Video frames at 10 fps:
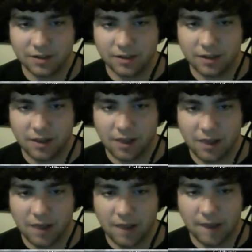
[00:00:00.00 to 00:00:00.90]

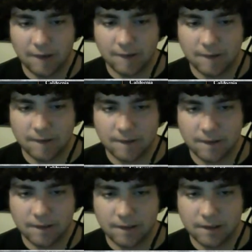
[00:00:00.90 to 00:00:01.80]

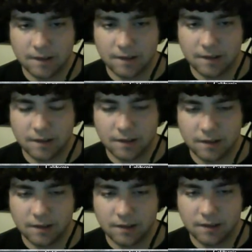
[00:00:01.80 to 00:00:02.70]

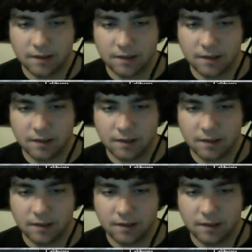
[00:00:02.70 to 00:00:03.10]
(no one is talking)